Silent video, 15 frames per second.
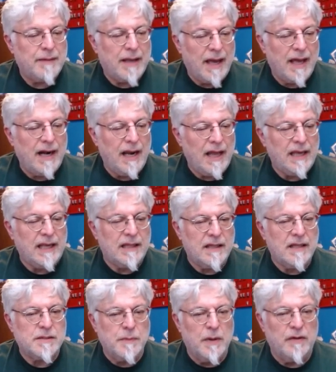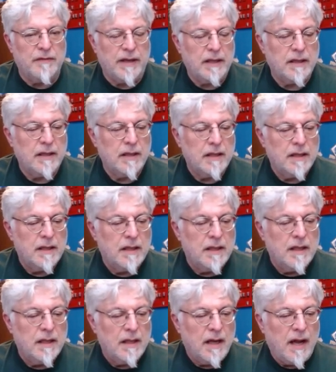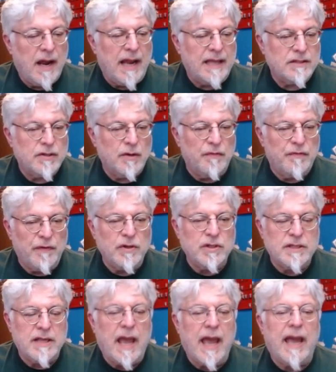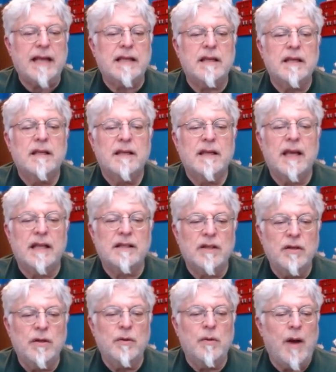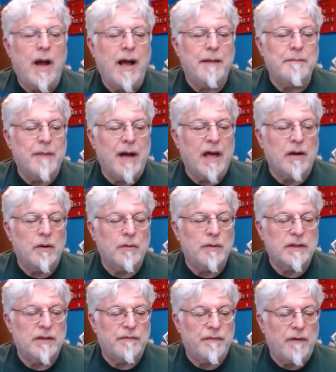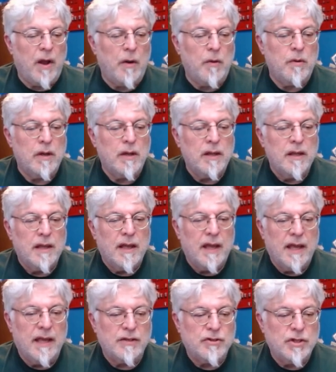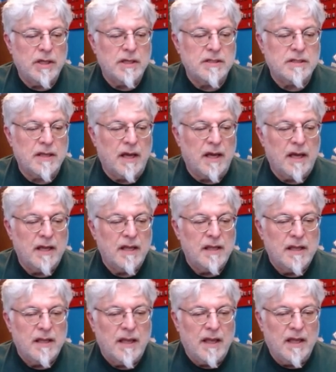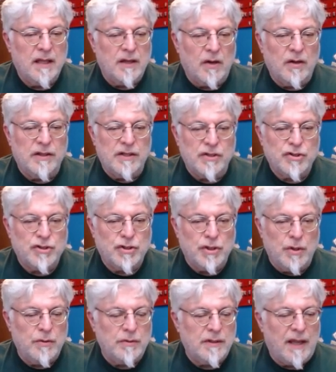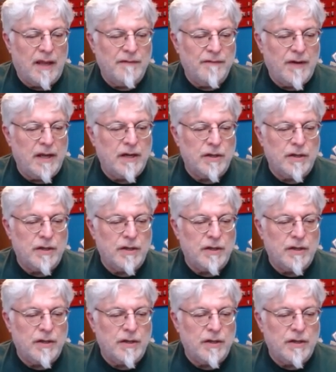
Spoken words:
kind of liking this movie. All right, so first act, you got the new hot model with the fro, and she's on this shoot, and they invite